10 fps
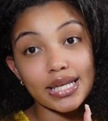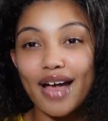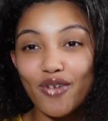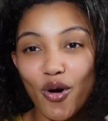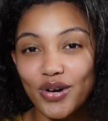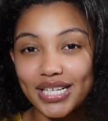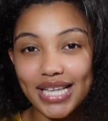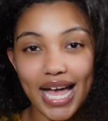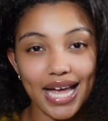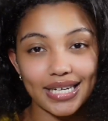I've always
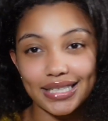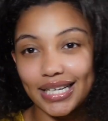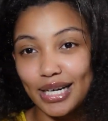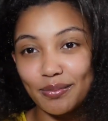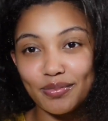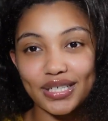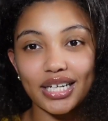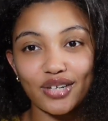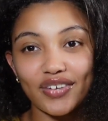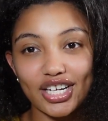had done
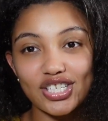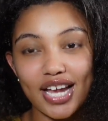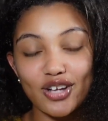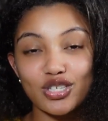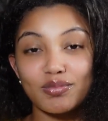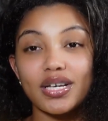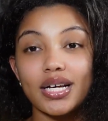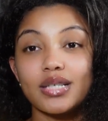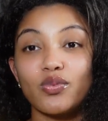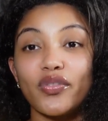protective hairstyles,
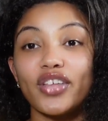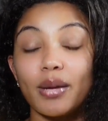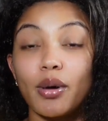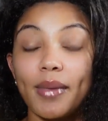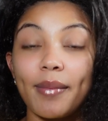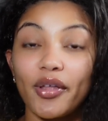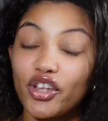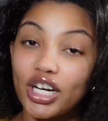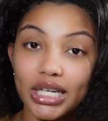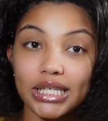because one thing about my
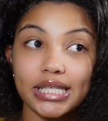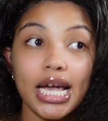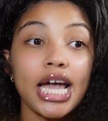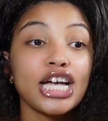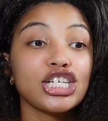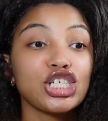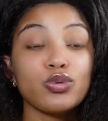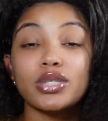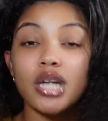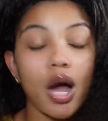mother is she
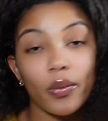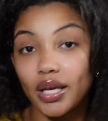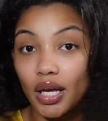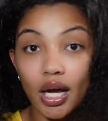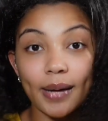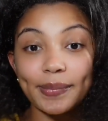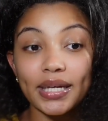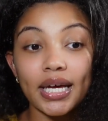was not waking up